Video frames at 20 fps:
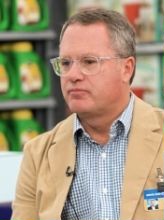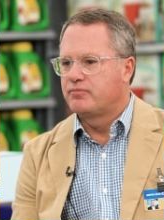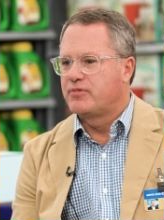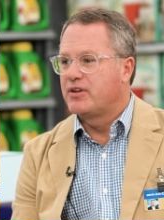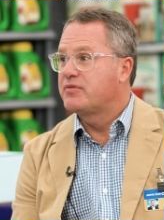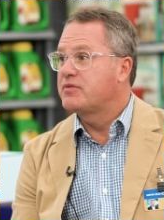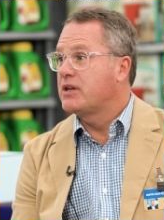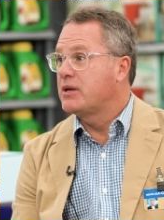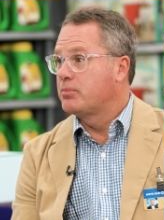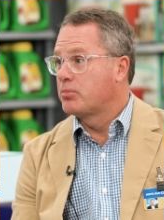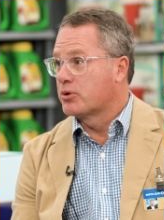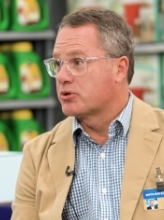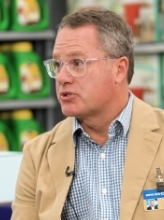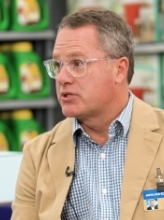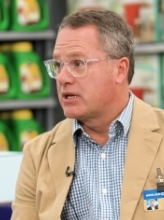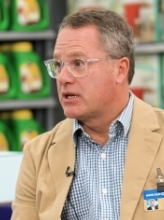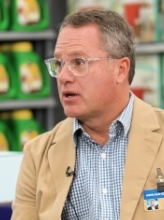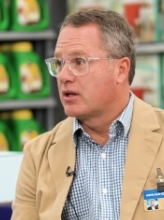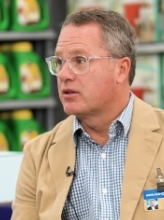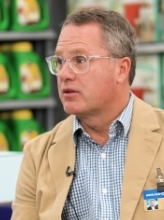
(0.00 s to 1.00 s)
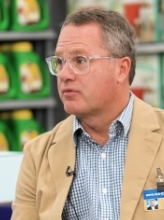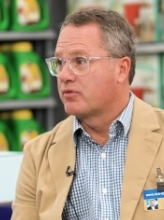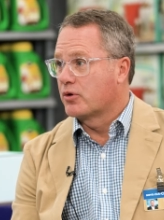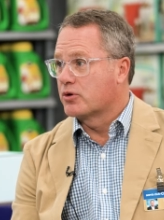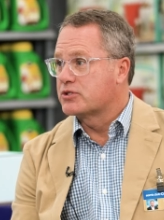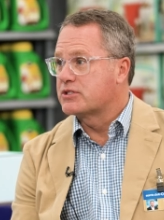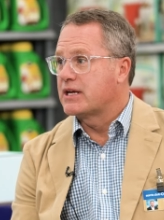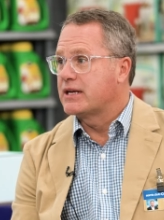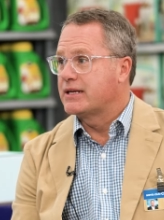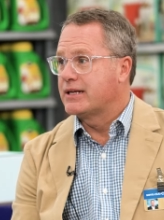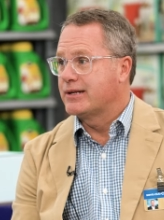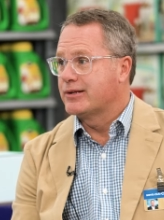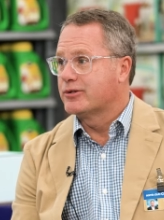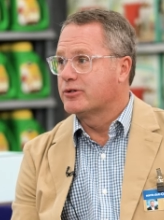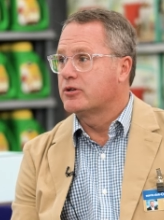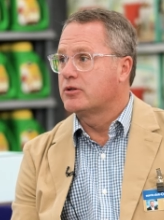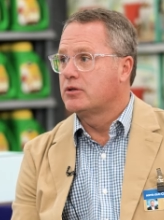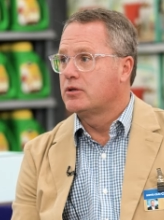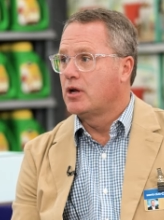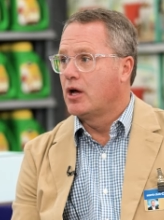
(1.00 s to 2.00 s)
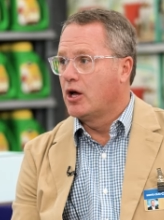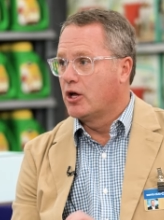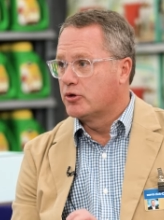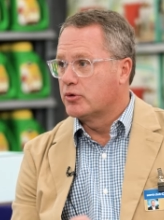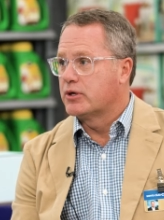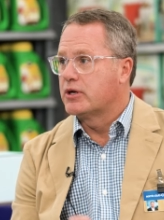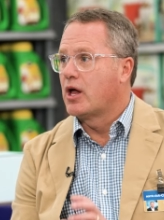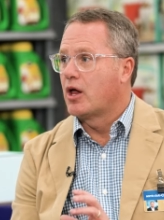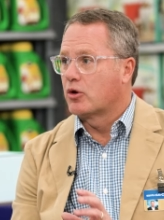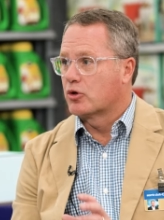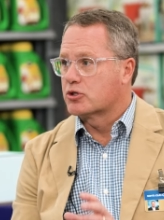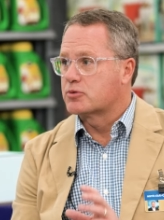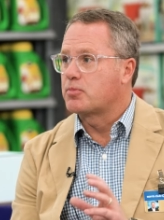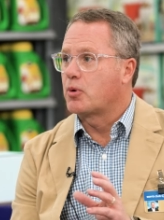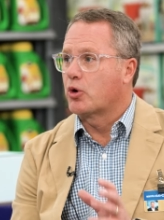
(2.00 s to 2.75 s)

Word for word: 15% on the first $1,800